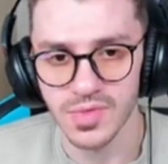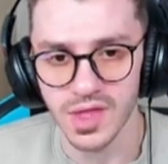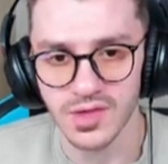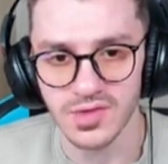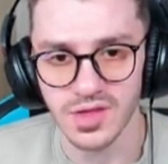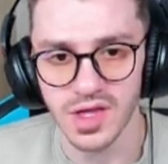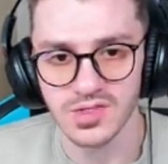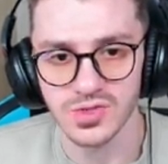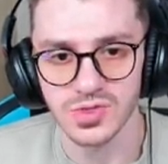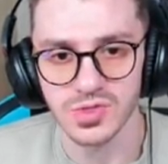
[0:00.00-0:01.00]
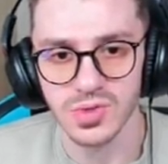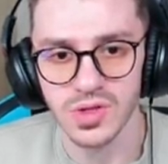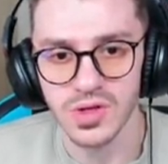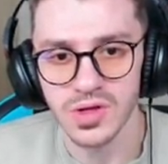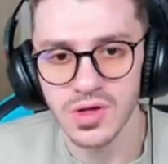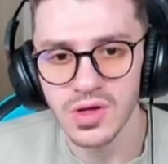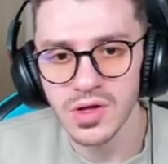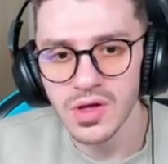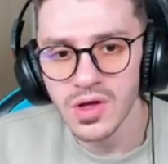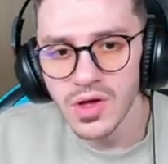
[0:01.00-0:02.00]
Nothing, as usual.
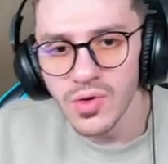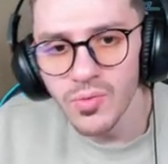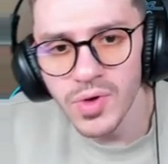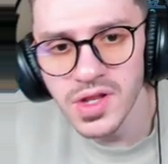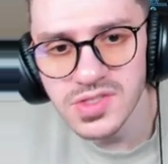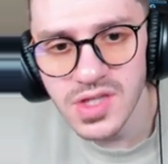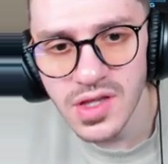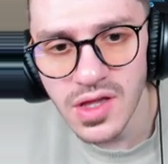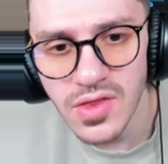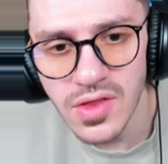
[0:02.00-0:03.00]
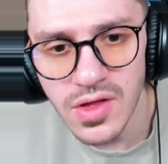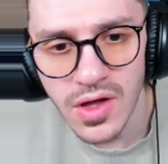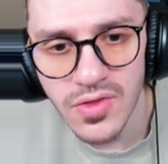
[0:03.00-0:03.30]
Wait a second.